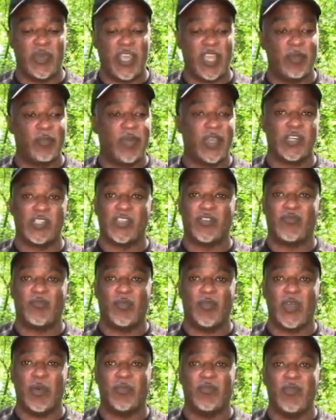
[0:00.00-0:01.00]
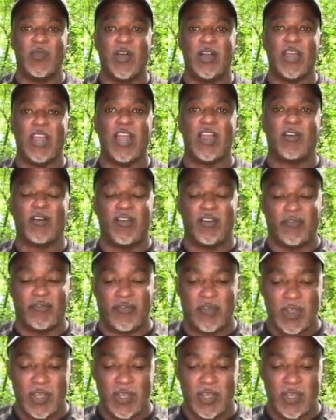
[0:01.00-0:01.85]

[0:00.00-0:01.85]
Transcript: pin, because the arrow